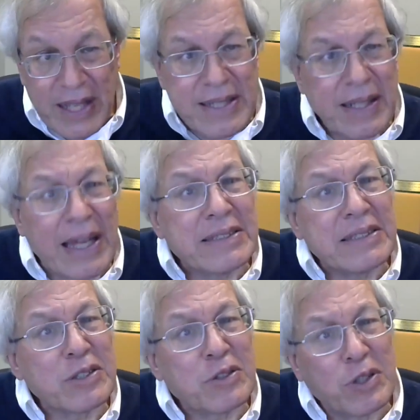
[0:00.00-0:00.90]

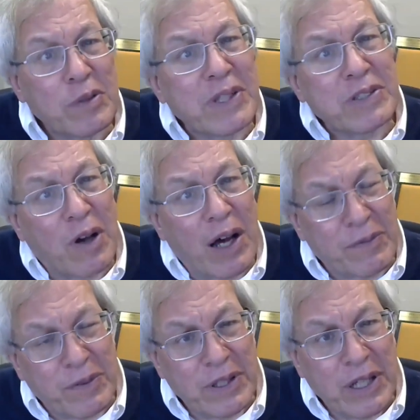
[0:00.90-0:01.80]
Slants is a term that's
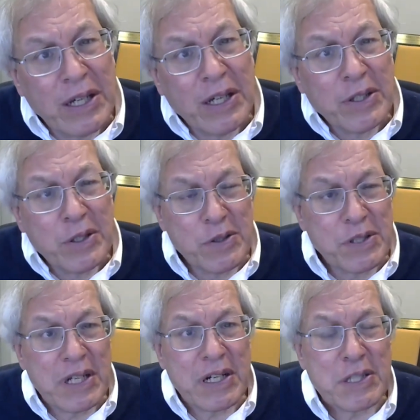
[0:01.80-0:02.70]
often
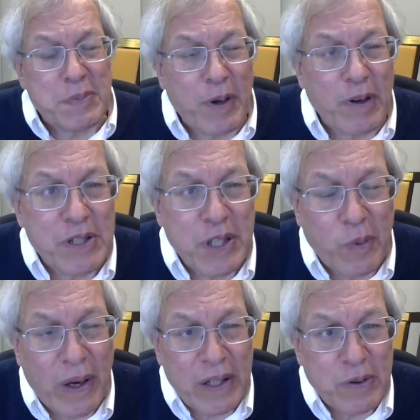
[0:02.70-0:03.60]
used in a disparaging
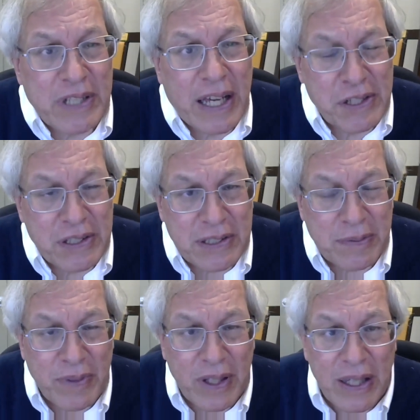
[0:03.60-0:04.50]
way towards
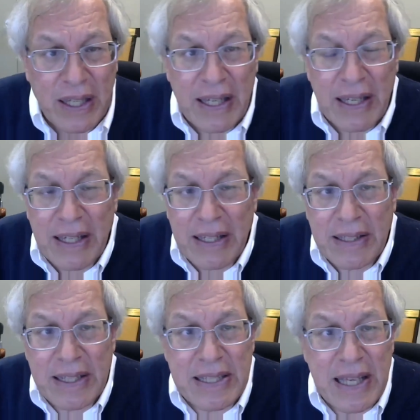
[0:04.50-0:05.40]
Asians.
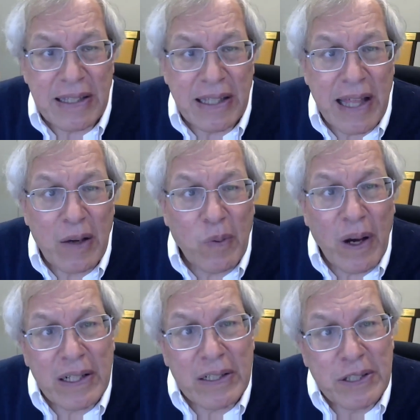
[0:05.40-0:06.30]
They said that they
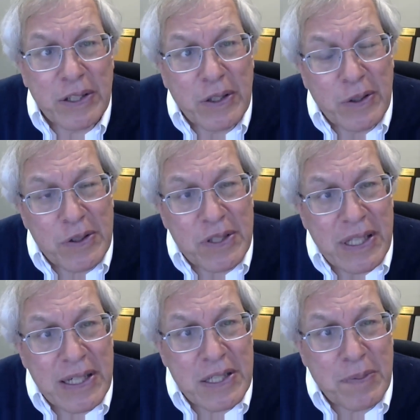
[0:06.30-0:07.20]
wanted to use
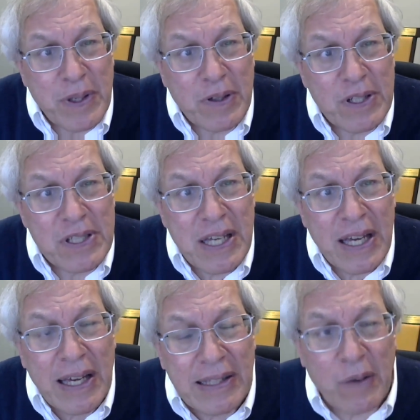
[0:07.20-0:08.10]
this because
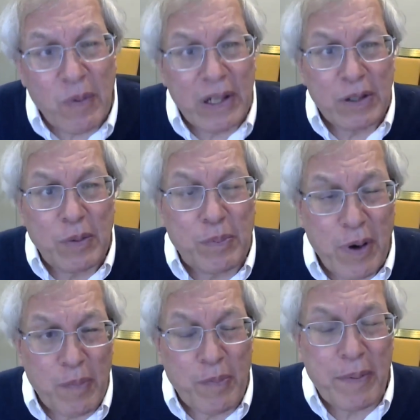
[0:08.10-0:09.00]
they wanted to
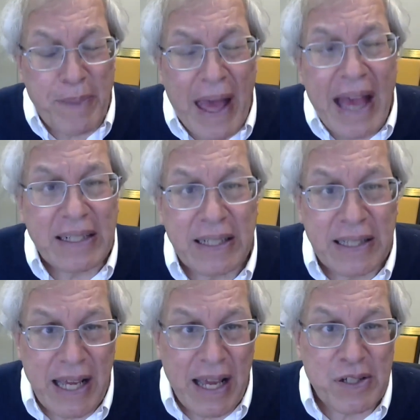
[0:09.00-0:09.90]
appropriate back to
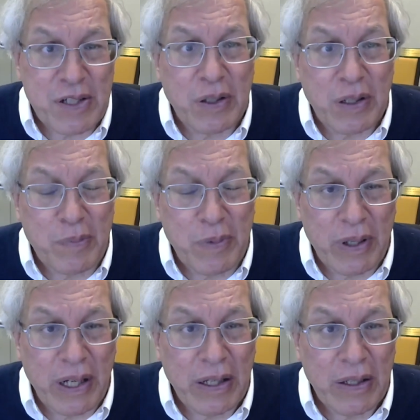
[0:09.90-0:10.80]
the Asian
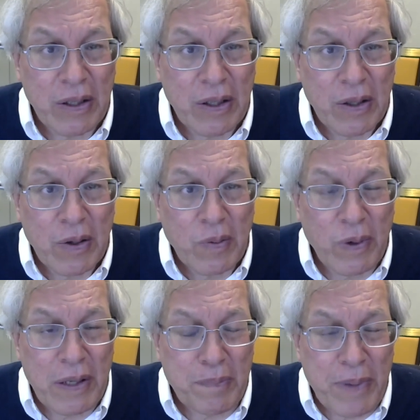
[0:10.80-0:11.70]
community
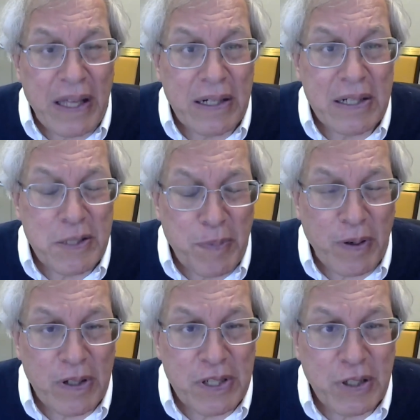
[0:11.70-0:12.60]
what had been a
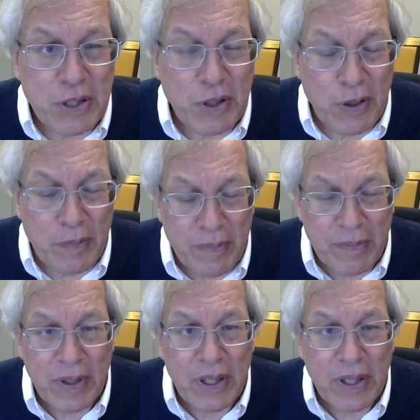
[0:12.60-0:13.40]
disparaging term.